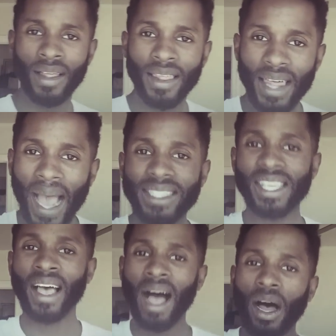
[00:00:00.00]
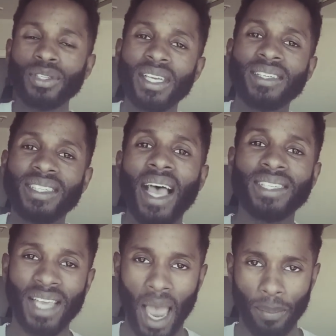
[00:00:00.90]
That's how
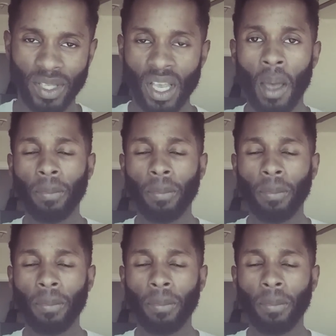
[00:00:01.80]
success happens.